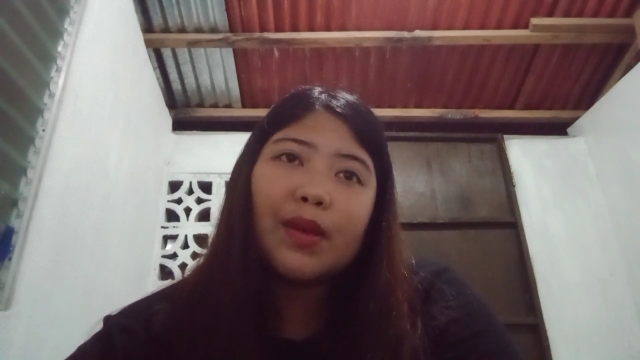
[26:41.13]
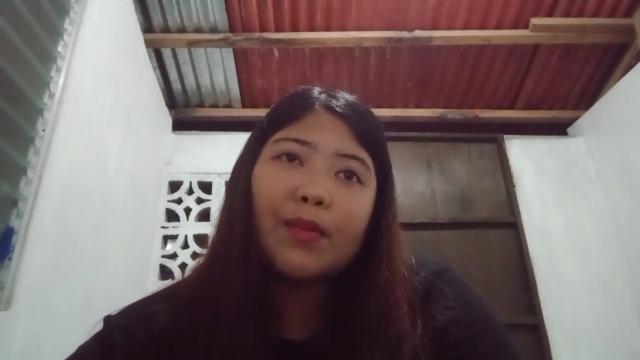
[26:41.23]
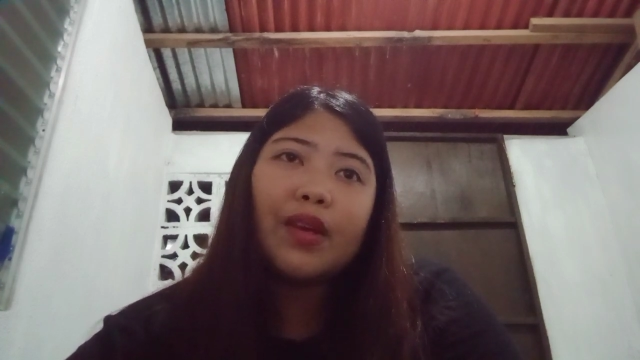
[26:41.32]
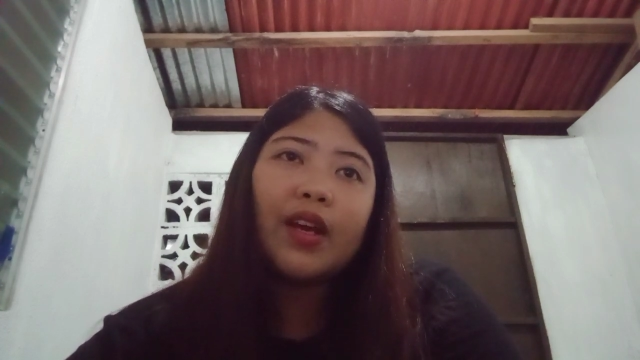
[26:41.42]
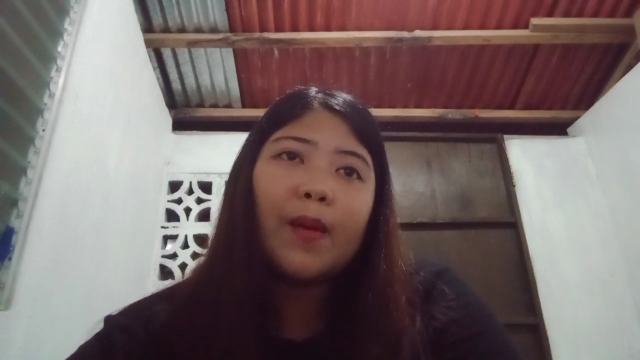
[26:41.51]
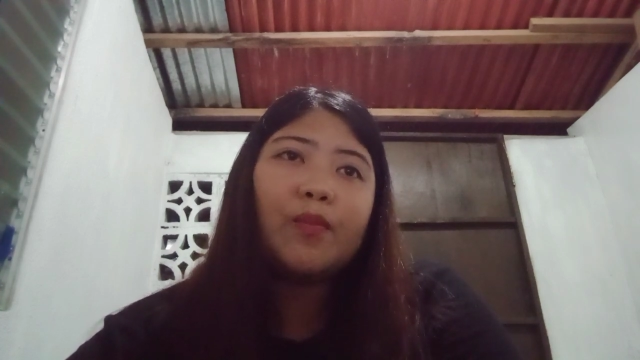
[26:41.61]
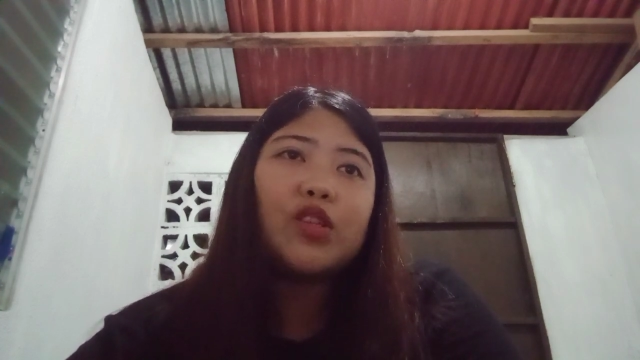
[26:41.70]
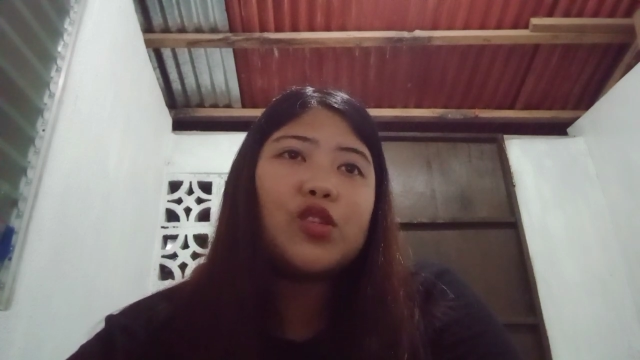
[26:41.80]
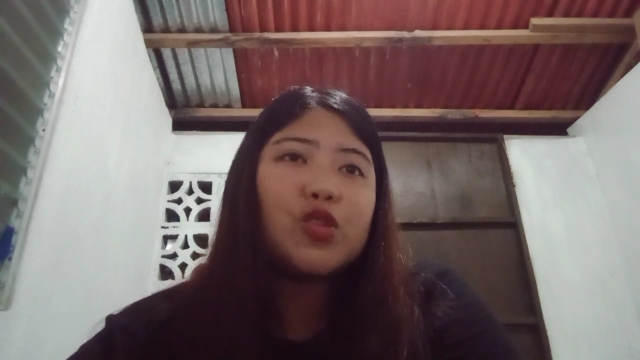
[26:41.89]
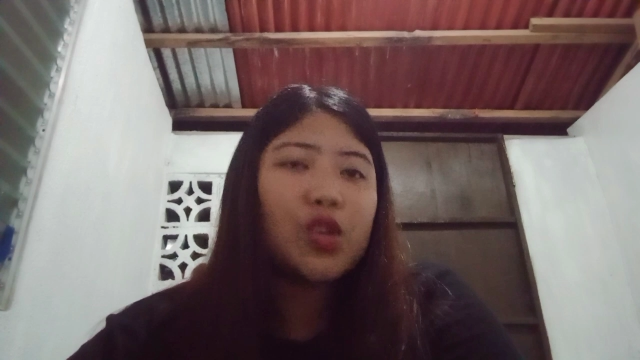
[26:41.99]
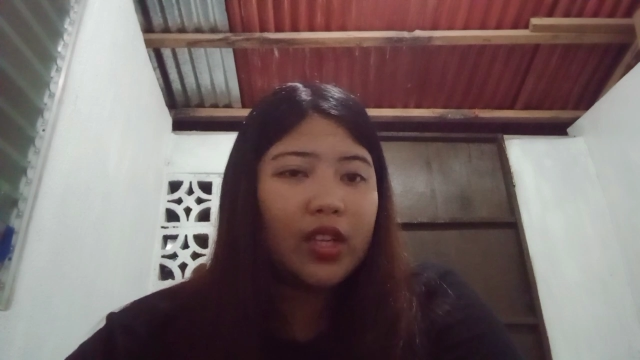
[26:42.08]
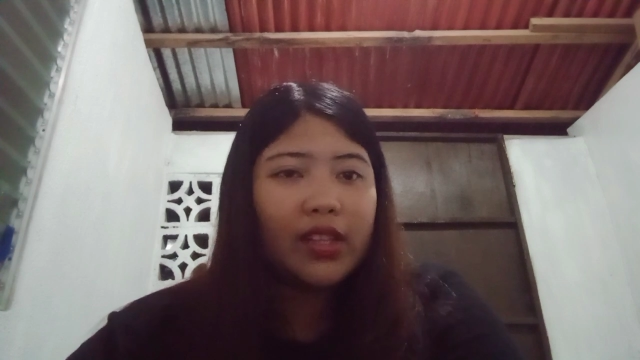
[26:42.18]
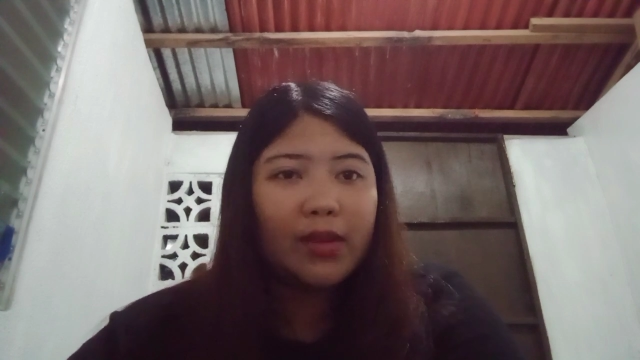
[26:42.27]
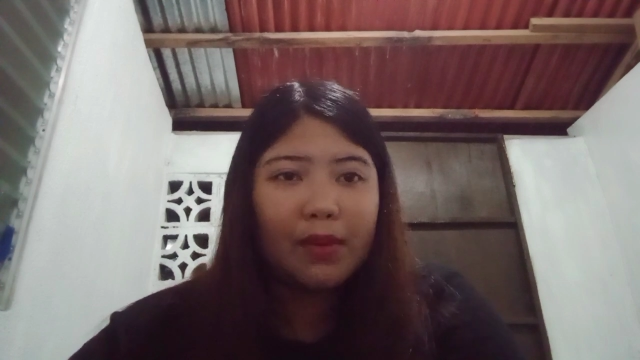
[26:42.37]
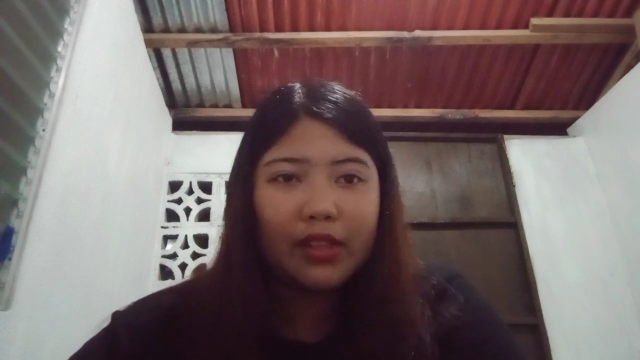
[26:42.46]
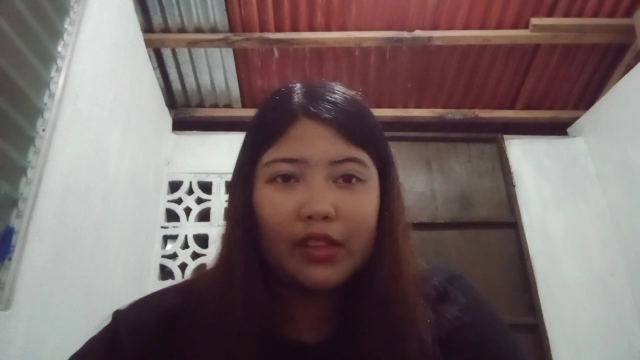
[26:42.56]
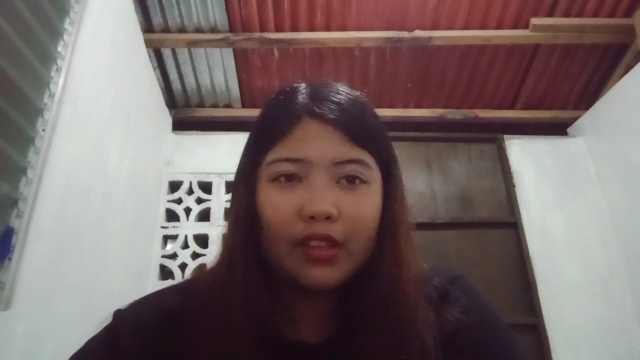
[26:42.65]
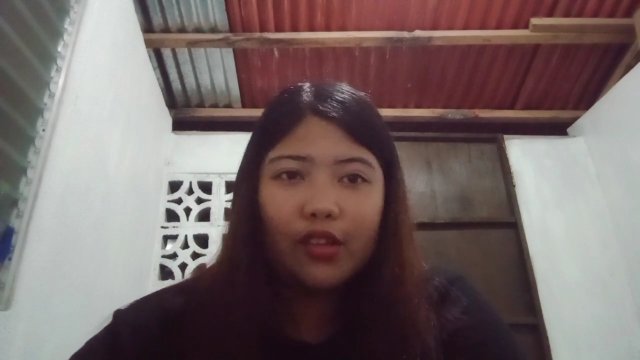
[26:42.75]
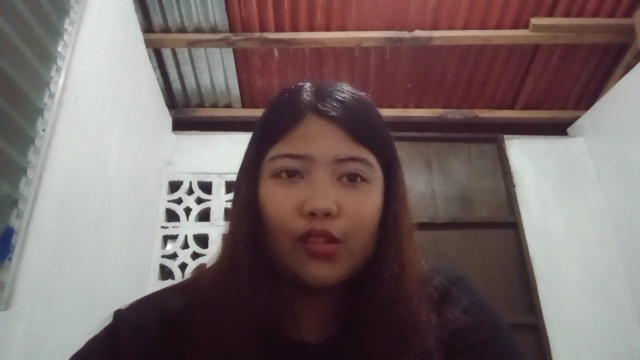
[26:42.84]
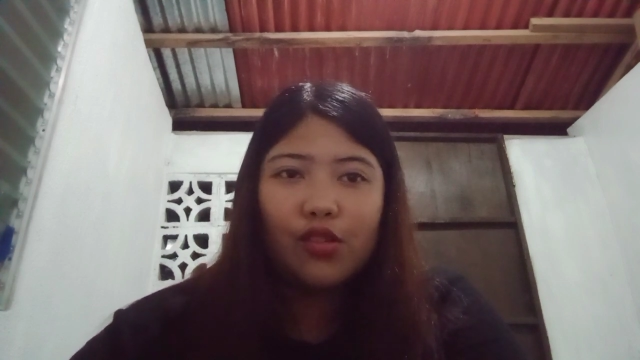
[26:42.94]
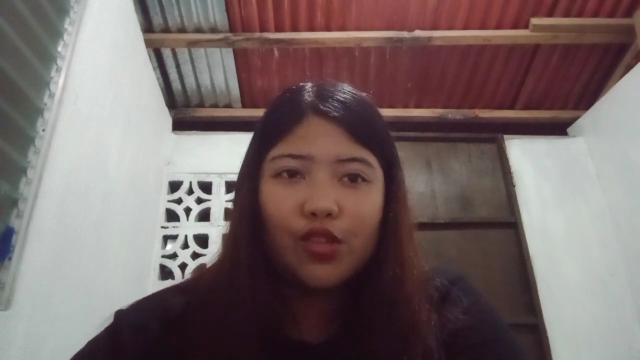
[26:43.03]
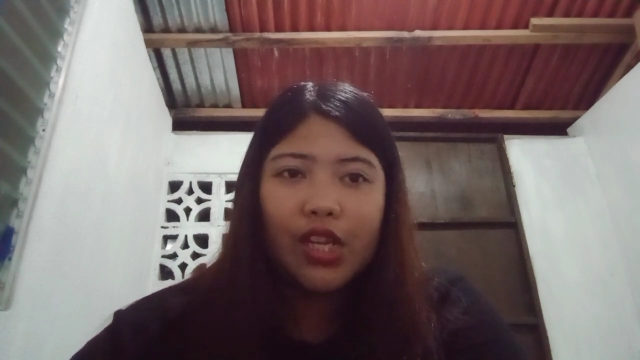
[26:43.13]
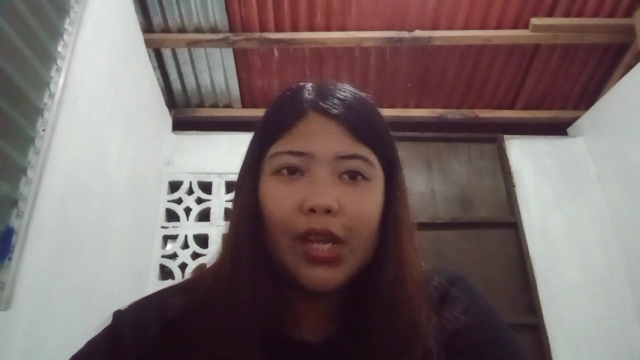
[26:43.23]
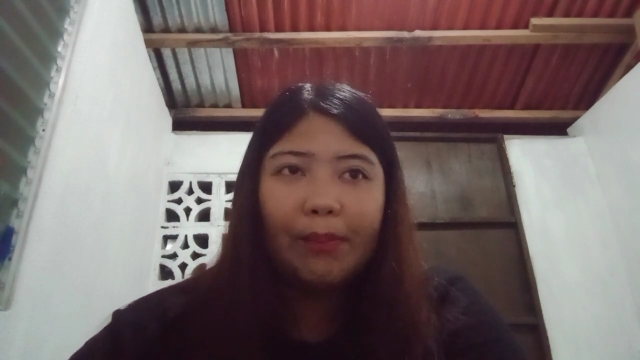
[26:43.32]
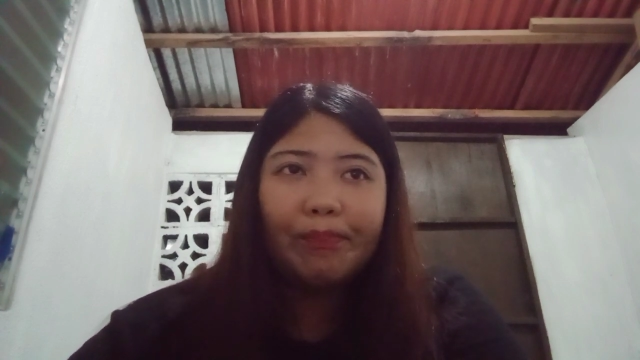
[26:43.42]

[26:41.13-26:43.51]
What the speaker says: become distracted by technology,